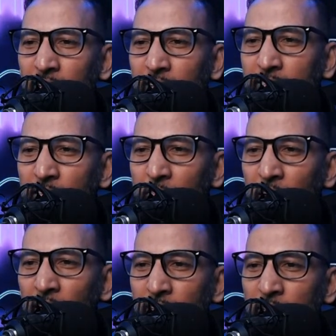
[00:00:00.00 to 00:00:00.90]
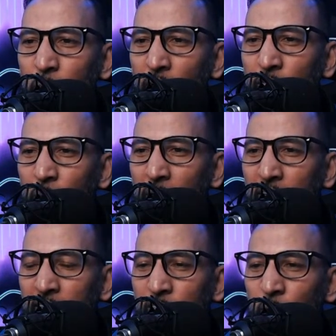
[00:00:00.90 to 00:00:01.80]
that Stephen Hart team went from
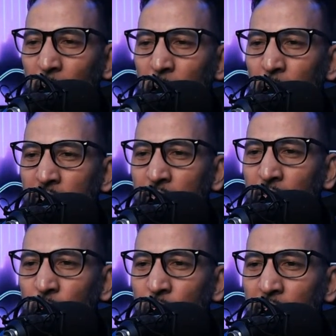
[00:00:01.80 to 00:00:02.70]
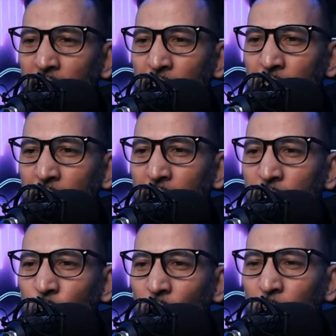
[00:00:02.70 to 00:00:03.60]
being extremely impressive to losing
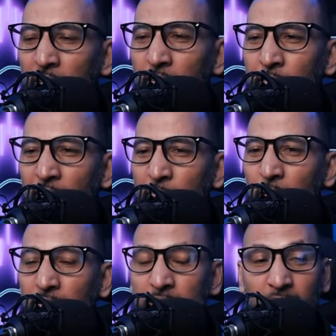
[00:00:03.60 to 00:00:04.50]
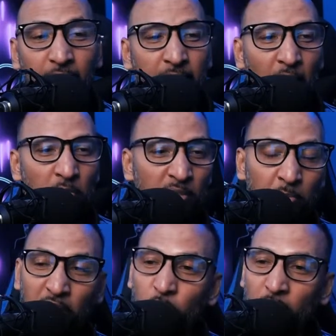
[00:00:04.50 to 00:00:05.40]
every one within 5 months. Yeah, that was a
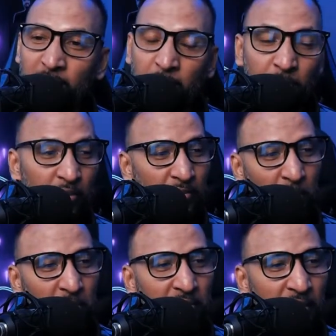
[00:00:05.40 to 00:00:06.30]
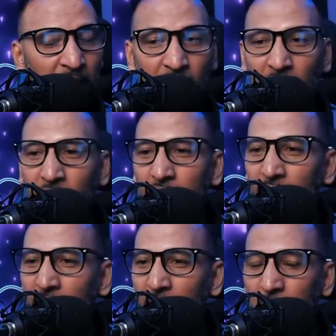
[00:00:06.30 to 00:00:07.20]
pretty rough time for us, folks.
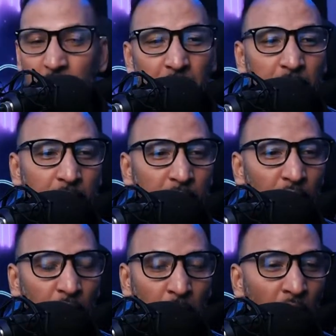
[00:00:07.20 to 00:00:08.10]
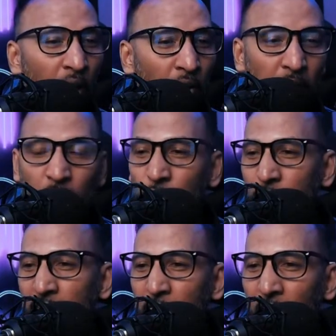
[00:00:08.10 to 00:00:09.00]
A lot of love
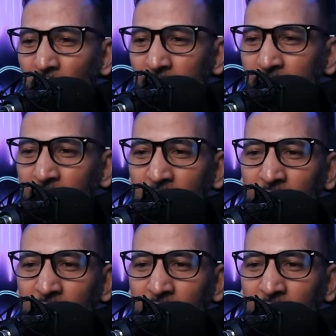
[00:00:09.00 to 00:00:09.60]
for Stephen Hart.